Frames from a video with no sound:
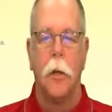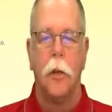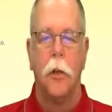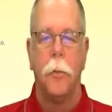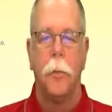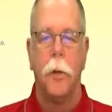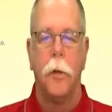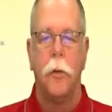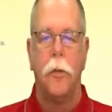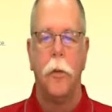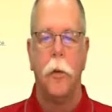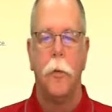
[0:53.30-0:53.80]

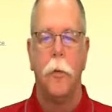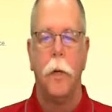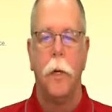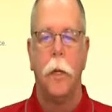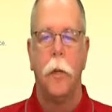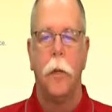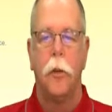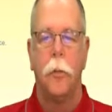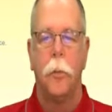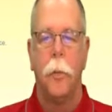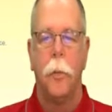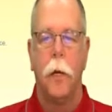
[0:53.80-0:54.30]

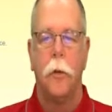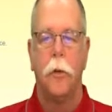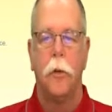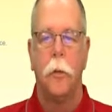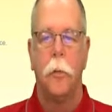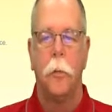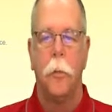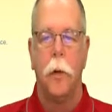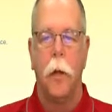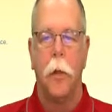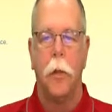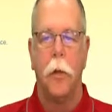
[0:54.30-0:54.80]
Specific
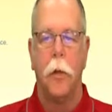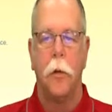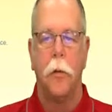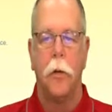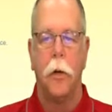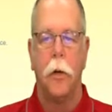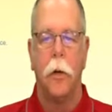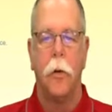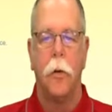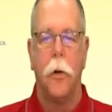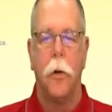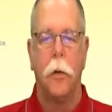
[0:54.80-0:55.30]
inspection
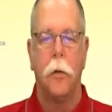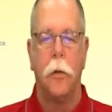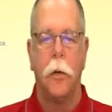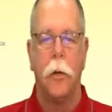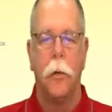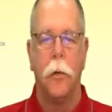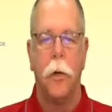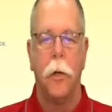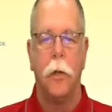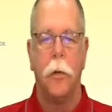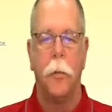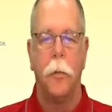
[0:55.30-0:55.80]
methods and criteria